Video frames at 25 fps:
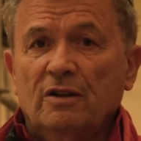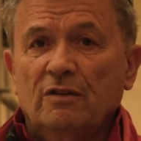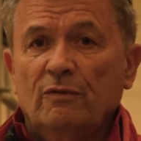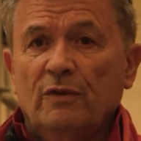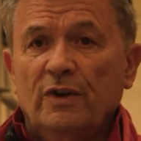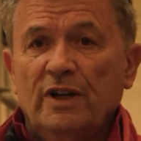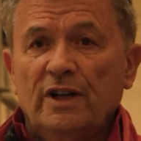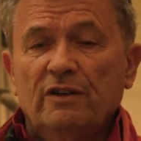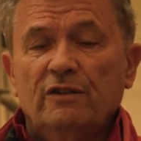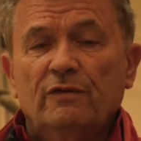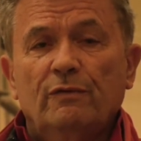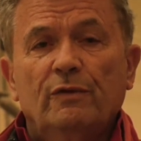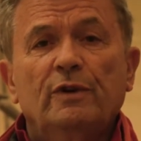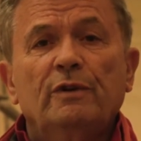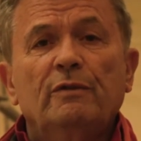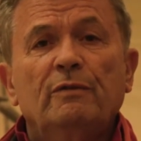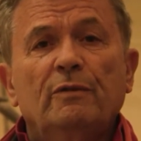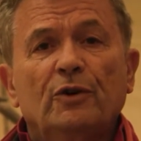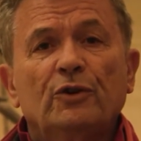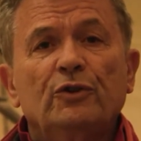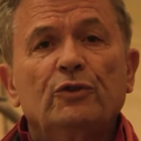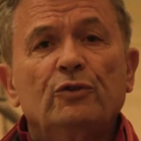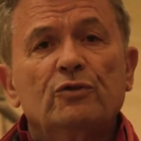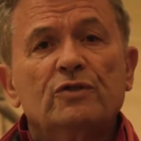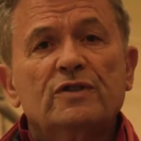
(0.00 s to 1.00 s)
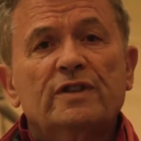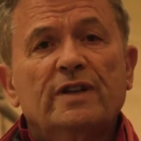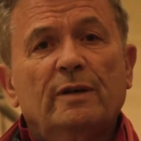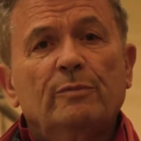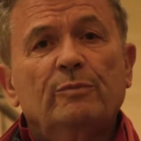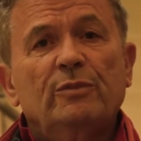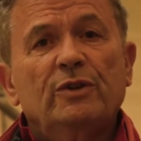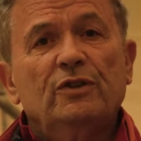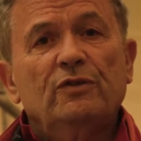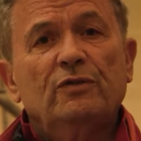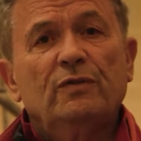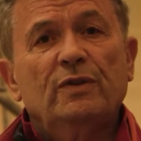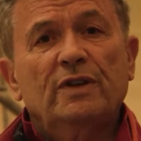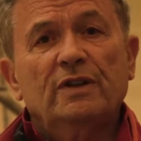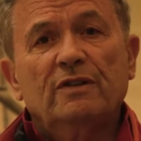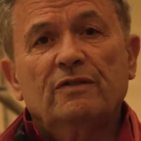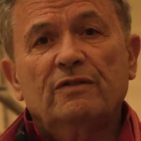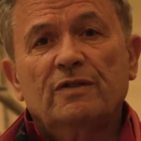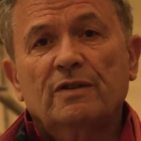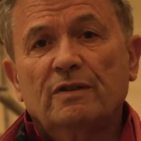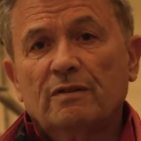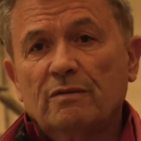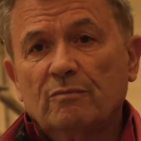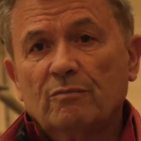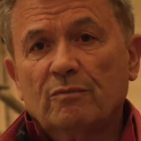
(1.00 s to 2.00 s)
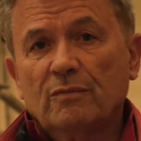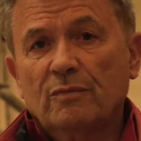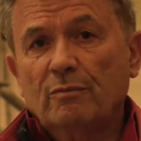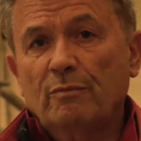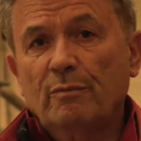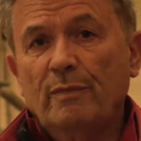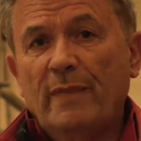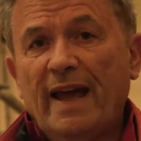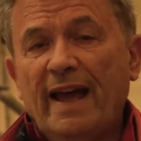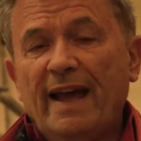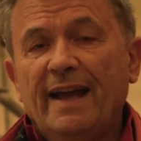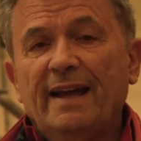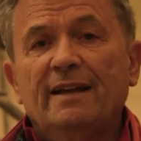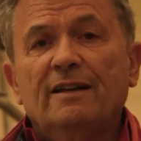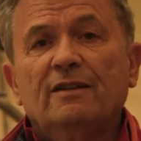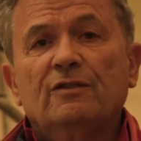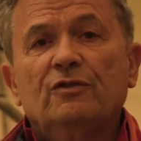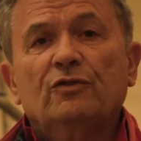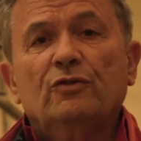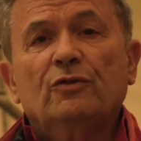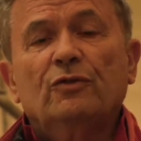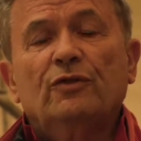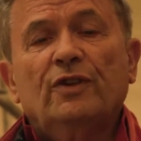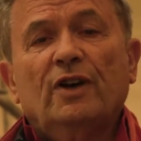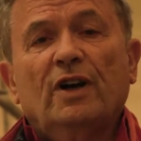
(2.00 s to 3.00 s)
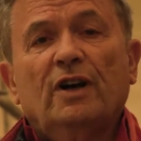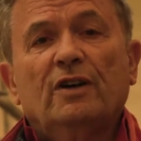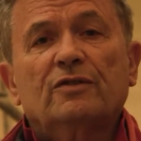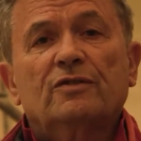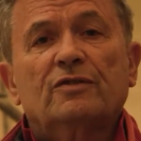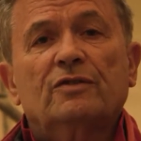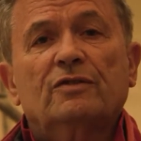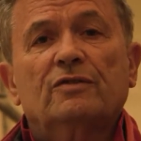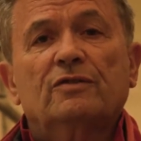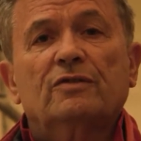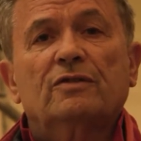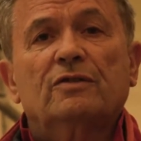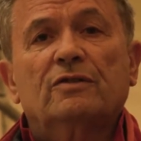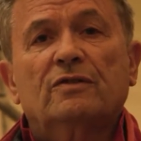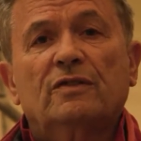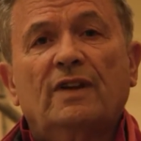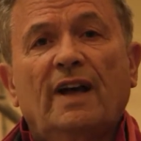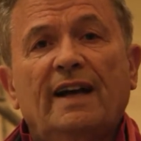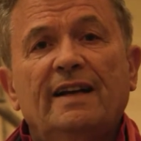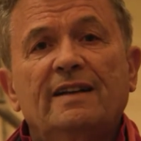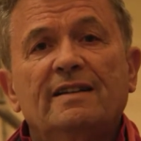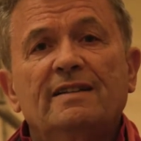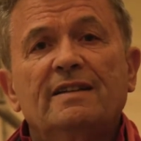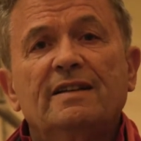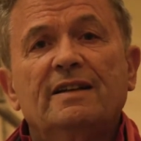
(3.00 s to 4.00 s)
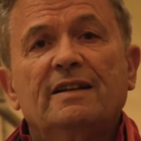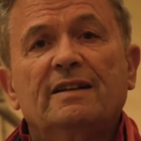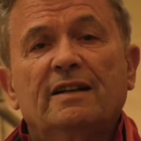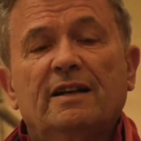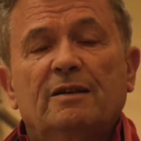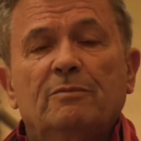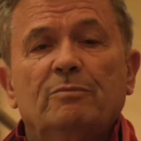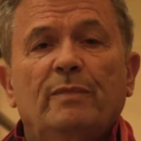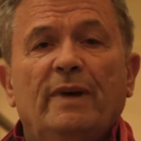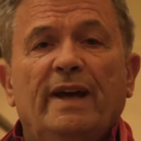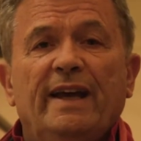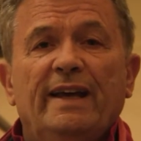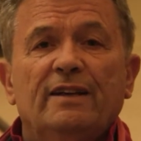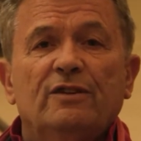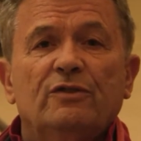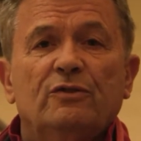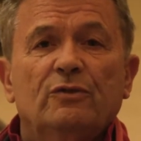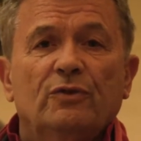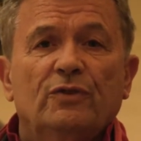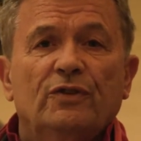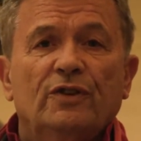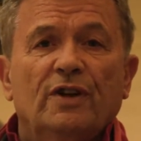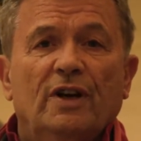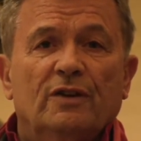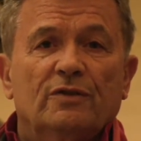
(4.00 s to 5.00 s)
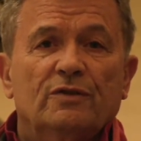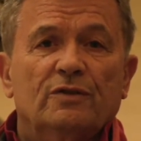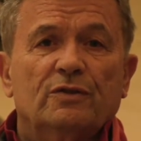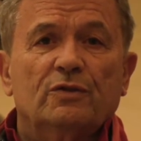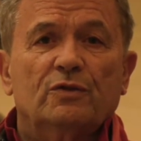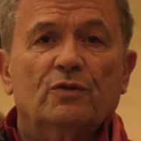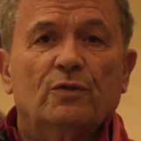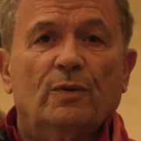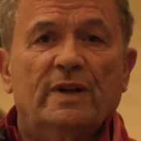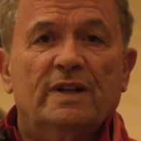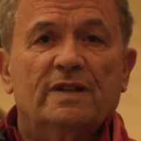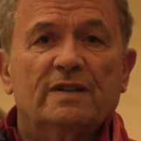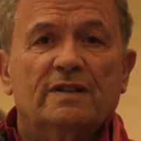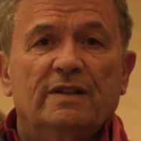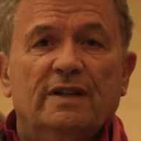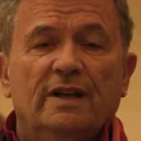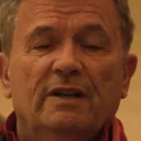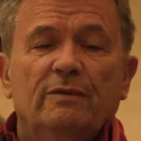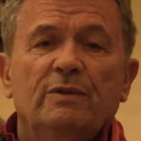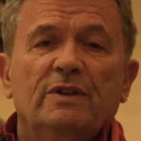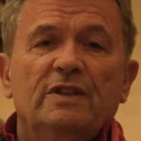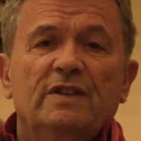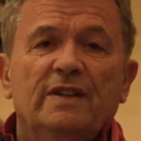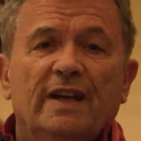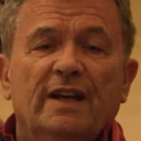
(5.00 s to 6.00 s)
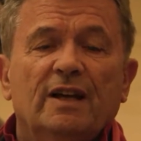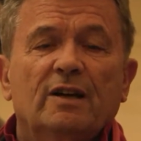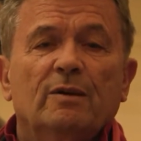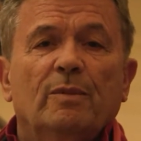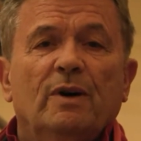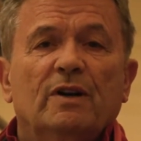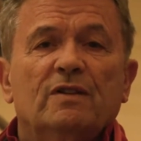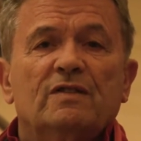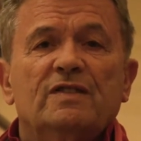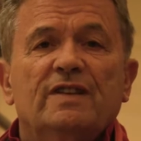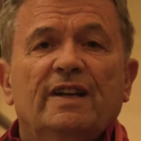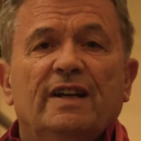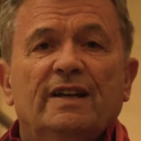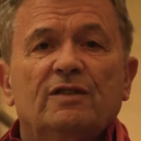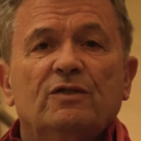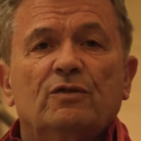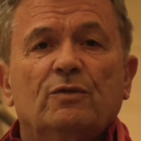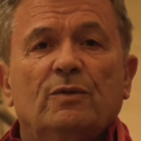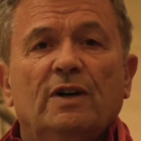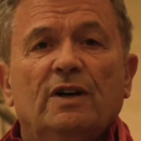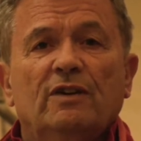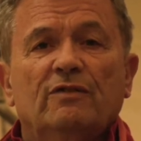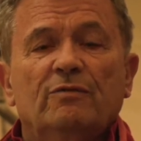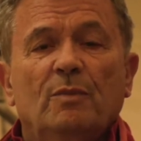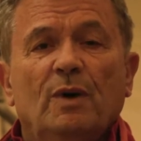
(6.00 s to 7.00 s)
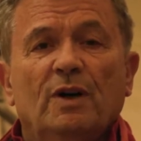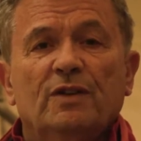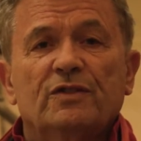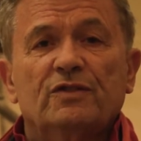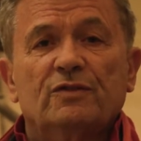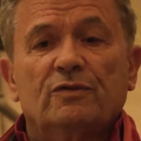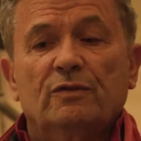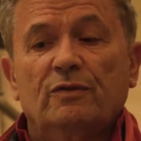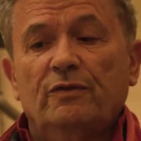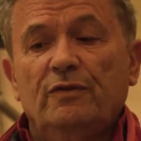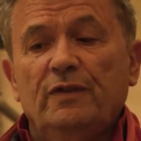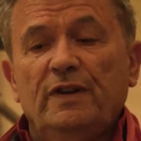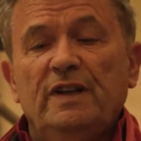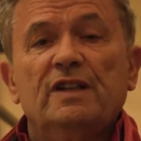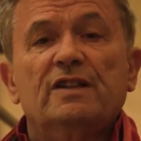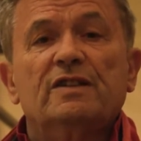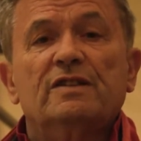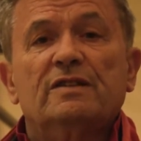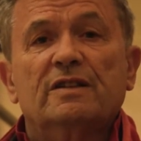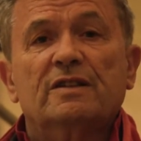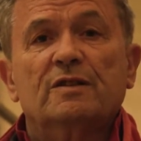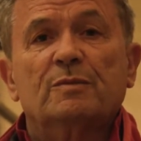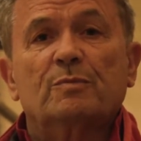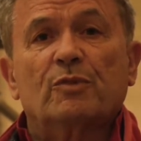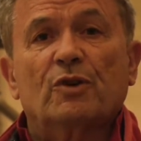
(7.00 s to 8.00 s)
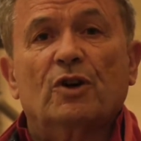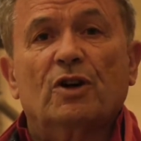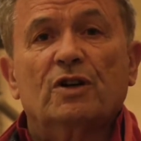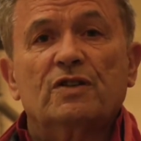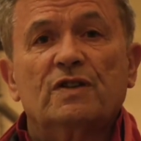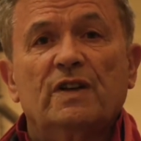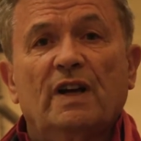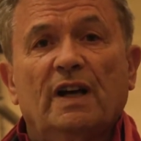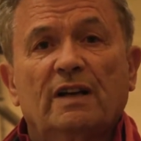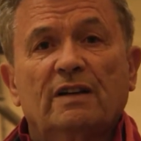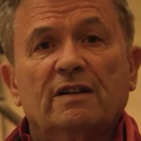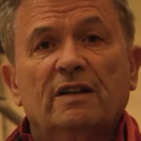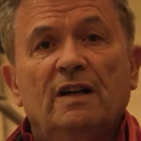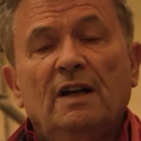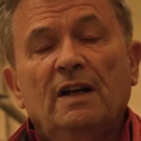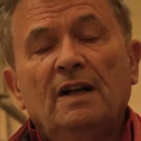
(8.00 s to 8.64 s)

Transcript: We will use that between May 2019 and May 2020. Yeah? We take about 10, 12 months to finish this project.